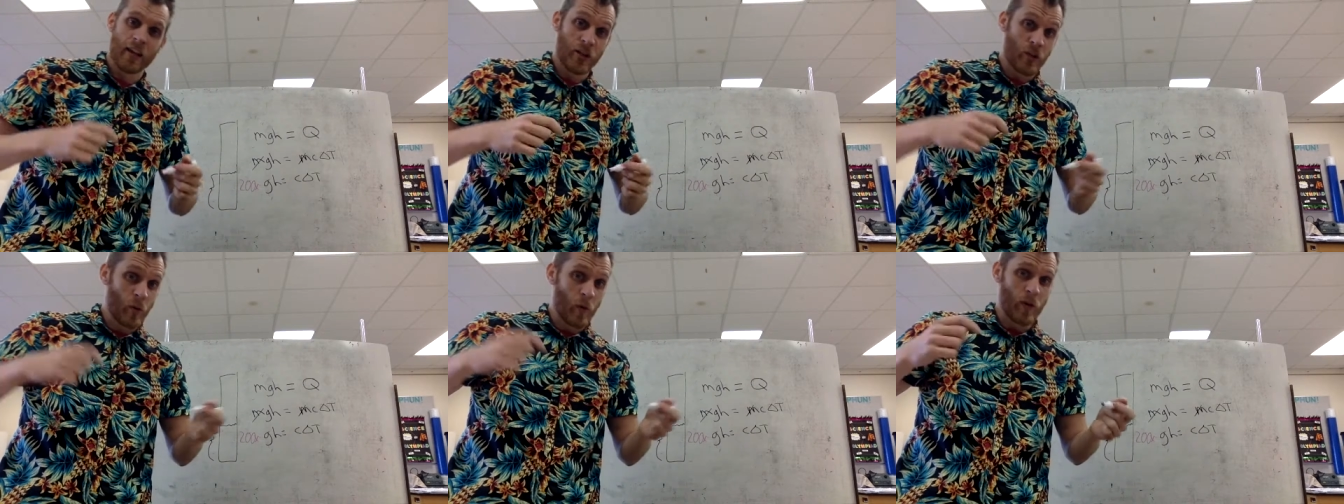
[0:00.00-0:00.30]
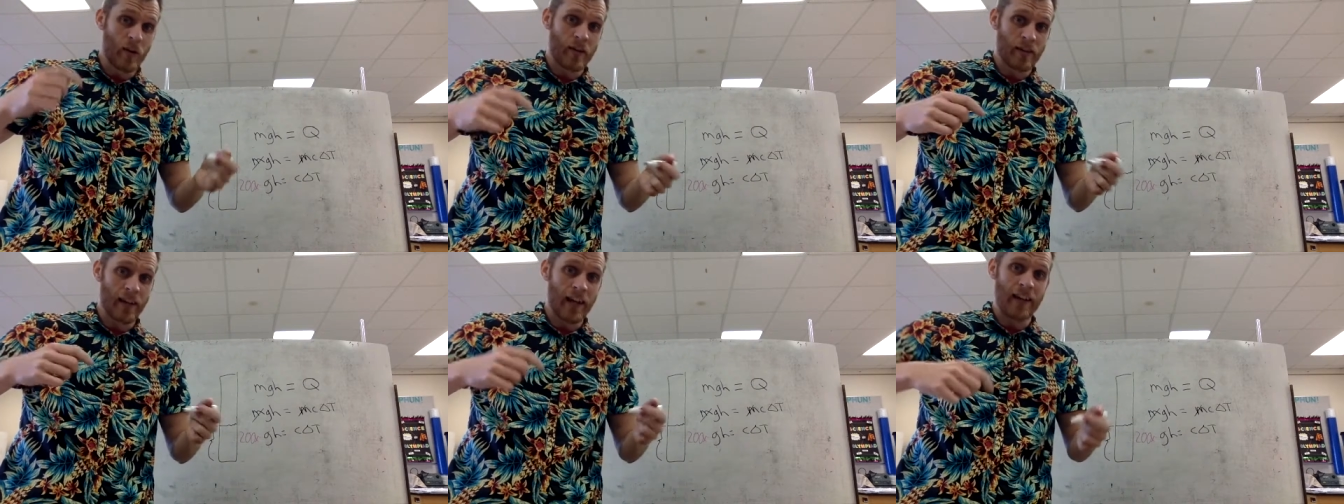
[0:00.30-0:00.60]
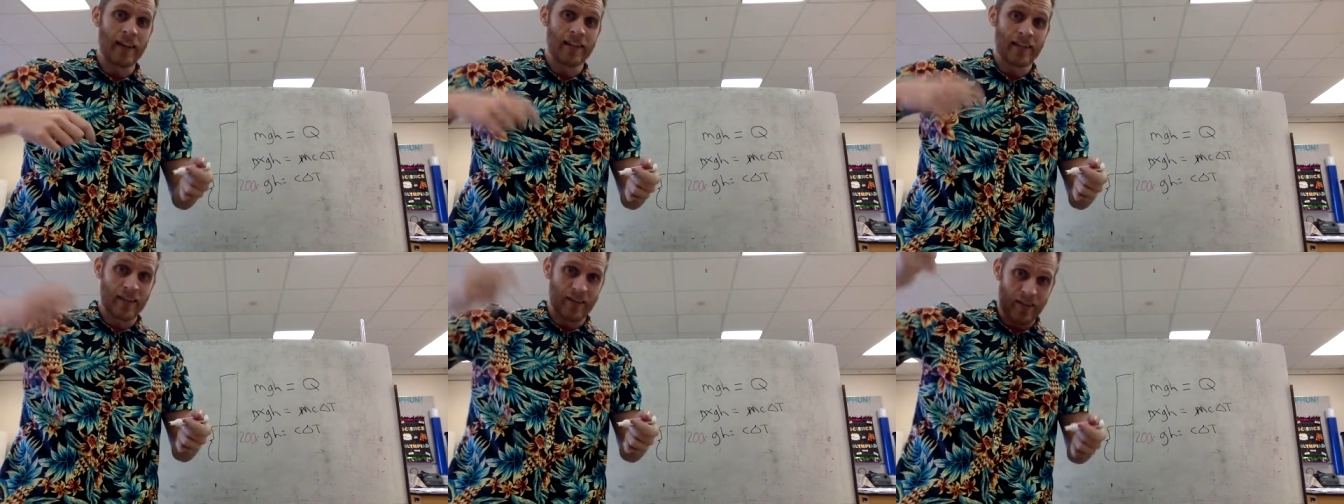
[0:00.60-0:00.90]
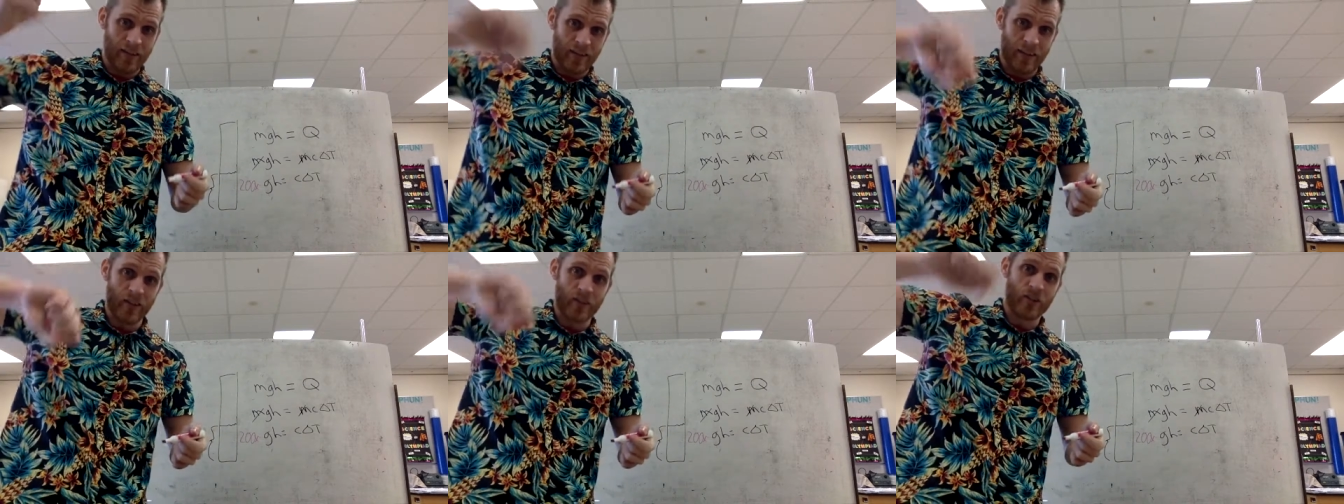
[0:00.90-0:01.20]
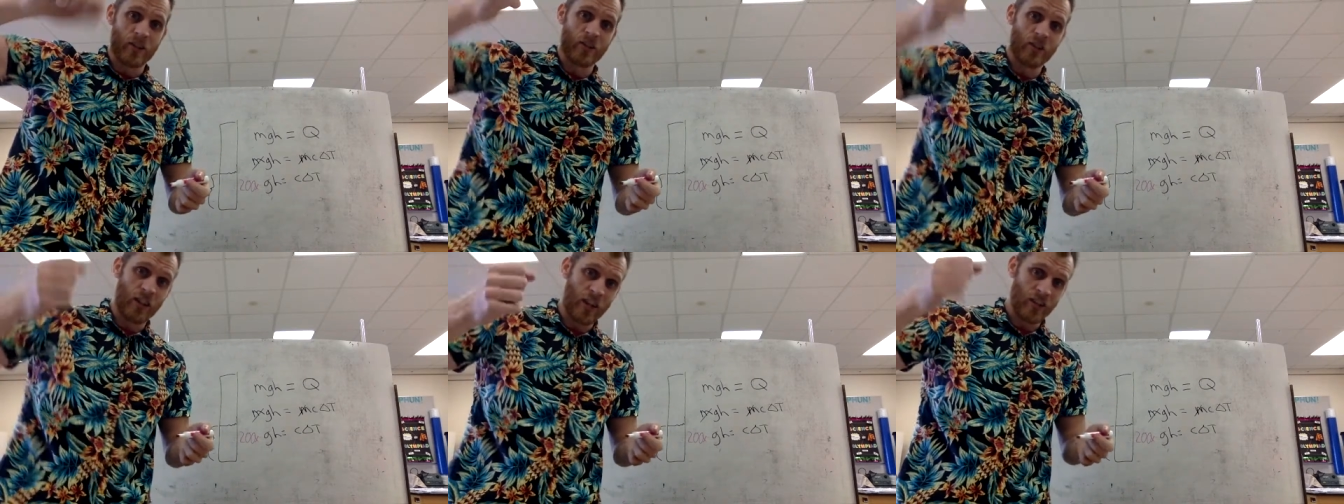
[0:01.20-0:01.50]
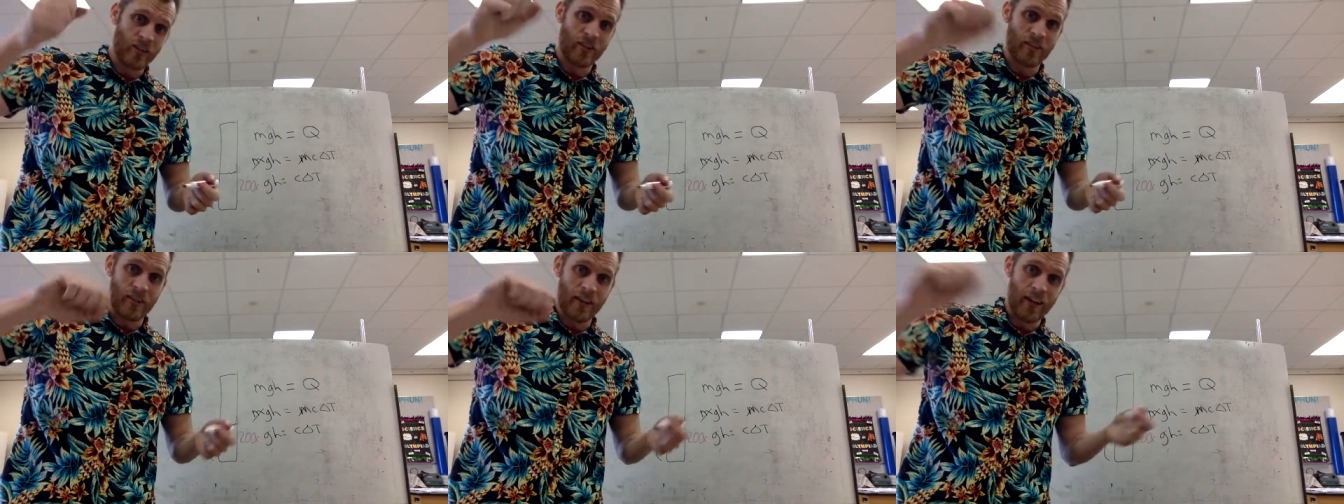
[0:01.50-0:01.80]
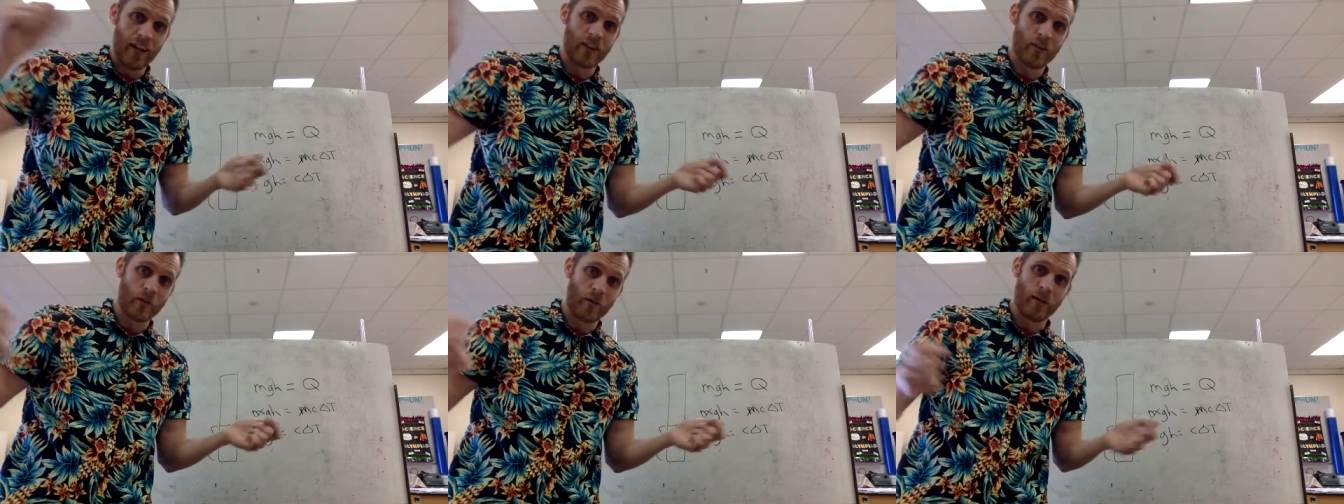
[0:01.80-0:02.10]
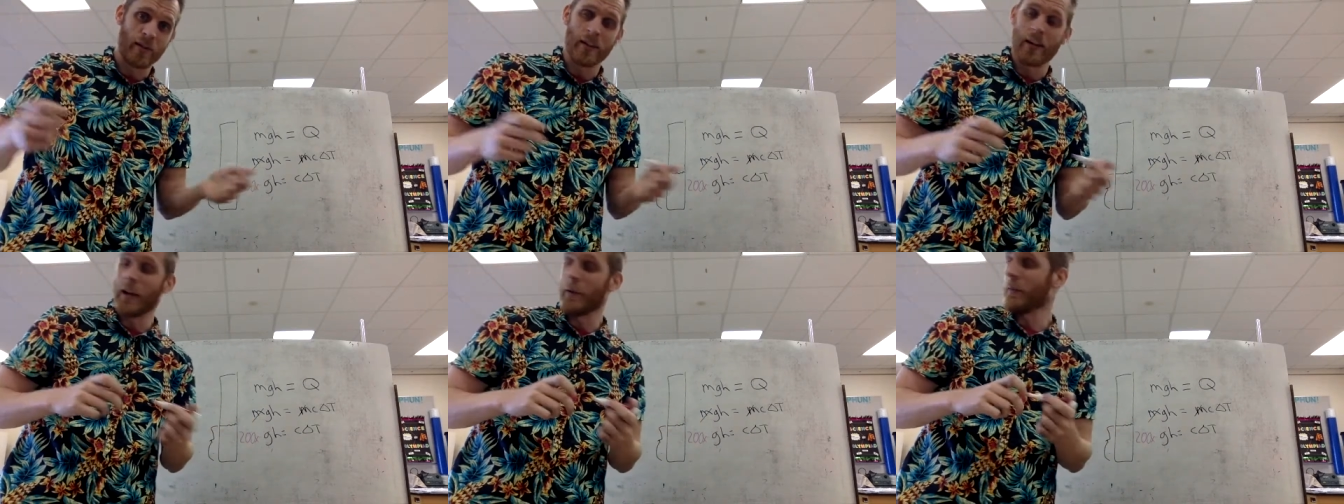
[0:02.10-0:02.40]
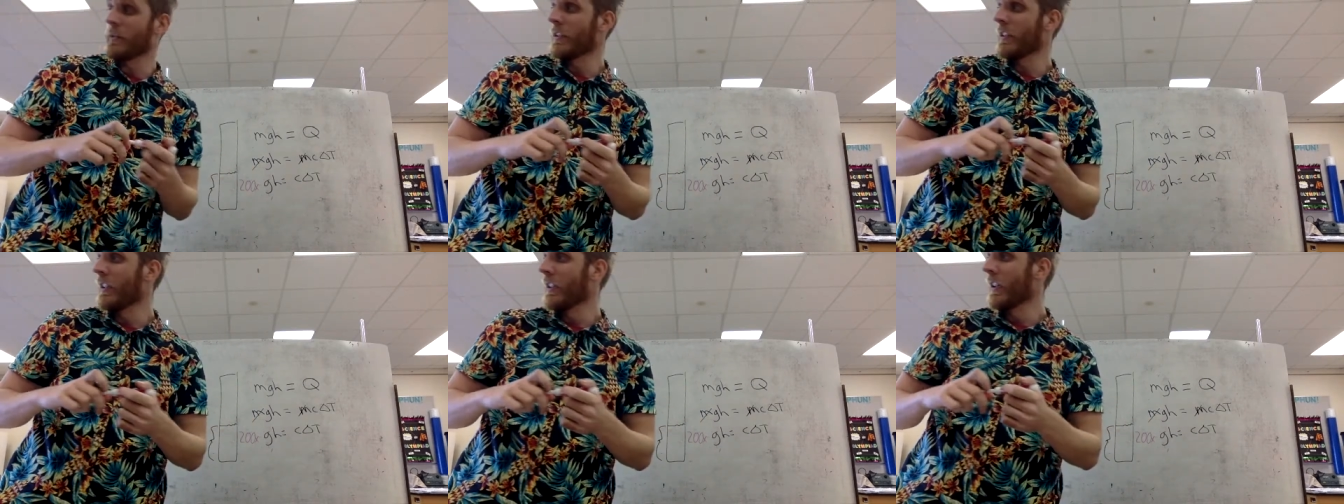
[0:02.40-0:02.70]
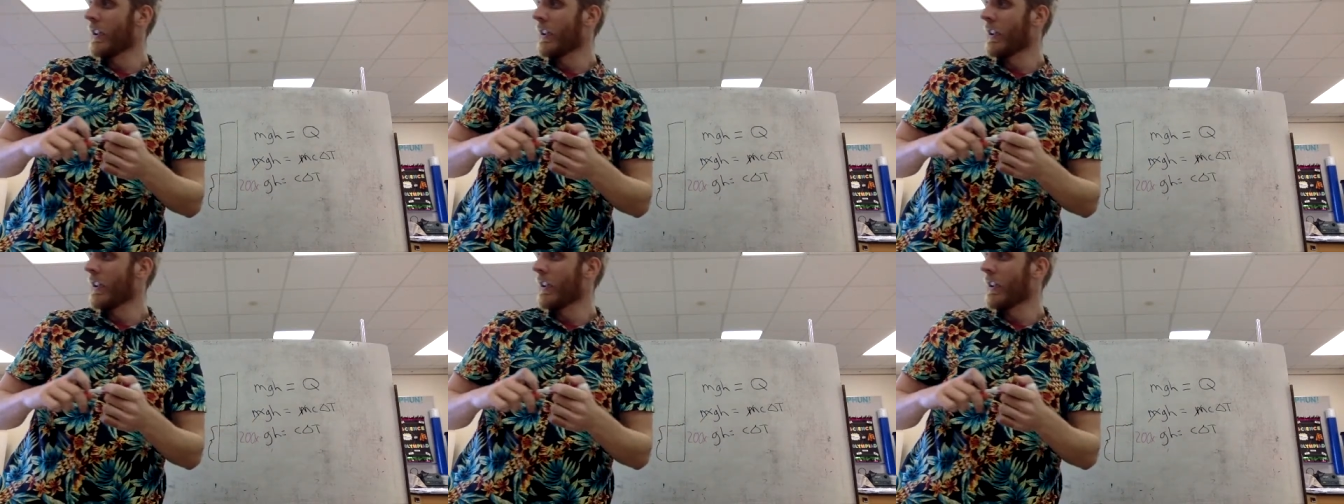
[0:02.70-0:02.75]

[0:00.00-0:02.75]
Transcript: 200 times because it essentially changed its height 200 times.